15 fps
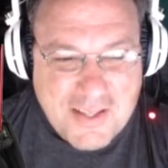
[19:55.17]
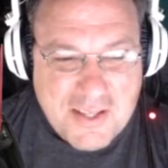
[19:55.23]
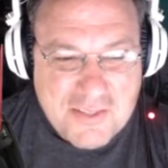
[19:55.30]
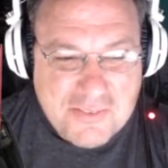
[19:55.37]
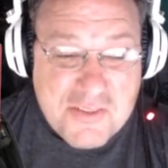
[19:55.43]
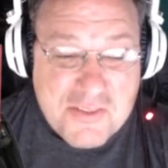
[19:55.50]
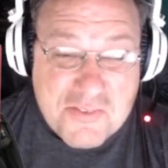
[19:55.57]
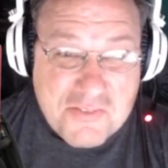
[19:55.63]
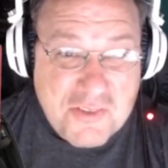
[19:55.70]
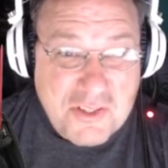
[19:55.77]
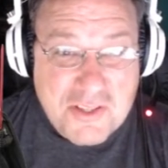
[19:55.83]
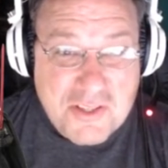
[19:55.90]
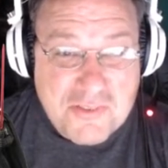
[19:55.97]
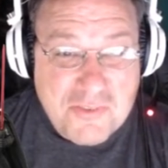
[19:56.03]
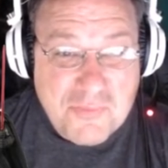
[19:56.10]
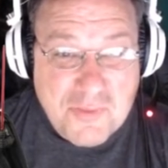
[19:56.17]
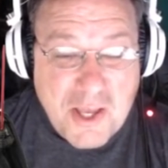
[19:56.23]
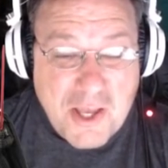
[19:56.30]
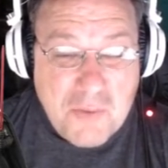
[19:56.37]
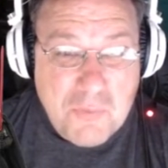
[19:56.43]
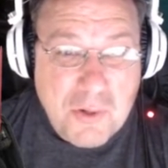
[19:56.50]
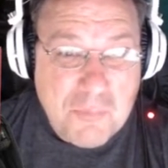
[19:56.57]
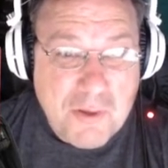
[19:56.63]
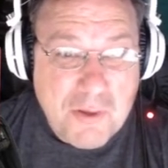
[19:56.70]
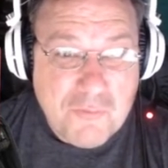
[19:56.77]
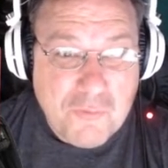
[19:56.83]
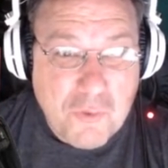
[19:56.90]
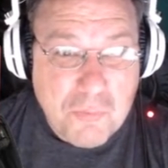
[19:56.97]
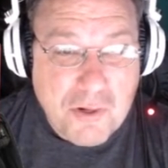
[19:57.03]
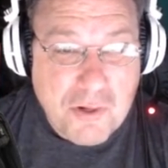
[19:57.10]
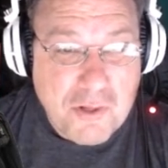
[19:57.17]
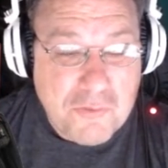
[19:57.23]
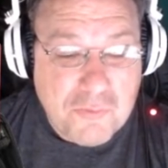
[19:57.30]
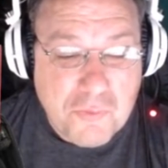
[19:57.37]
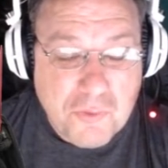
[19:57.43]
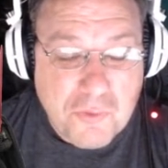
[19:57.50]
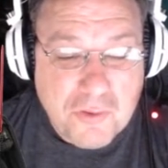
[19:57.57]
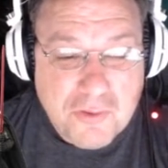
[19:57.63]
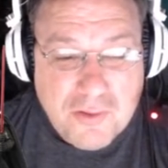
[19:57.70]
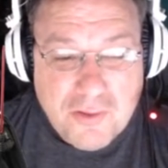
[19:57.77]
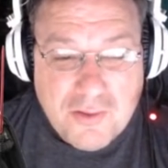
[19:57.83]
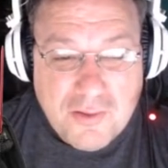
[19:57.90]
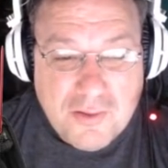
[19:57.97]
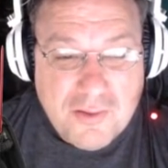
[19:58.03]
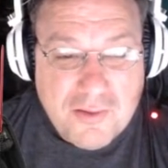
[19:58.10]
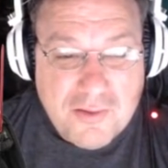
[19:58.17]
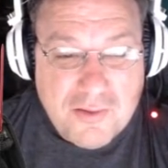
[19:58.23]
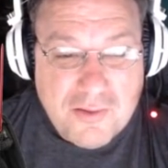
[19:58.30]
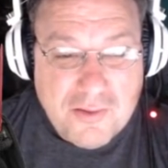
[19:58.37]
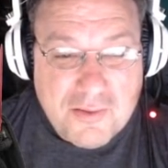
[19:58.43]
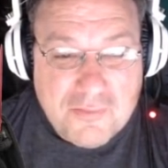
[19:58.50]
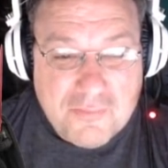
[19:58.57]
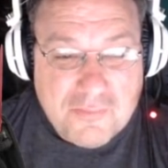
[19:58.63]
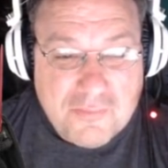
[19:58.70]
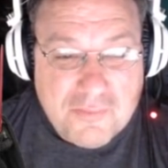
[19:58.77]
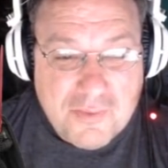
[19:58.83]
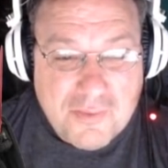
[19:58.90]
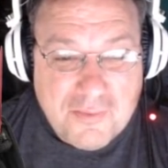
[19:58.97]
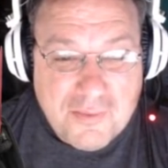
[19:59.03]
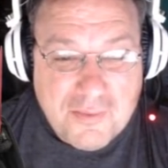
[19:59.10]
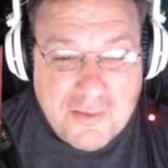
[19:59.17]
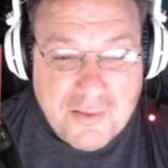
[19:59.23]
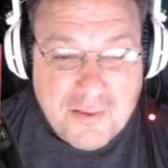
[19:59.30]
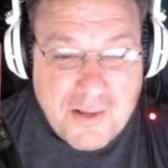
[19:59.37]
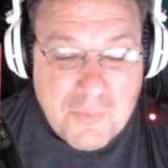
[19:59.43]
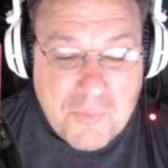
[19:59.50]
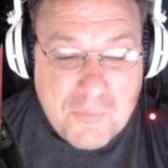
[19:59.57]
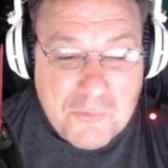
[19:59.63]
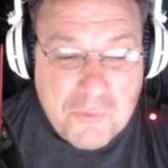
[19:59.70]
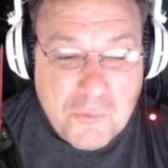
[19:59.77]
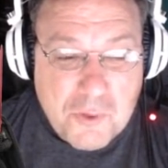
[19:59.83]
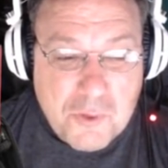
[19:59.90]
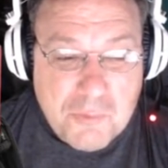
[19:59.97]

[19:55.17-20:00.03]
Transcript: doesn't sound like something I want to pay full price for. And I was already